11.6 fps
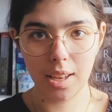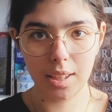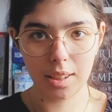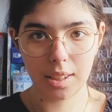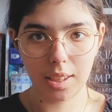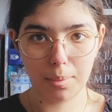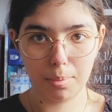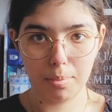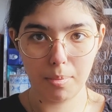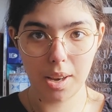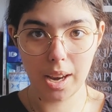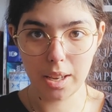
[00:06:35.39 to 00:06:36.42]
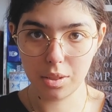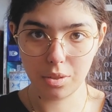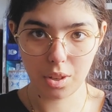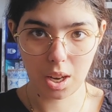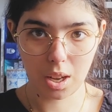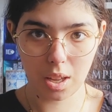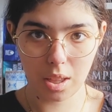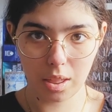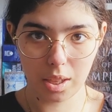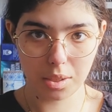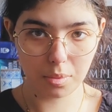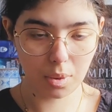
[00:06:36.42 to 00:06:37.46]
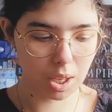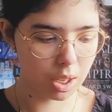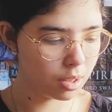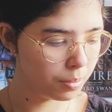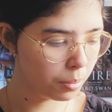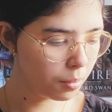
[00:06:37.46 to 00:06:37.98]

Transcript: Clytemnestra, this one.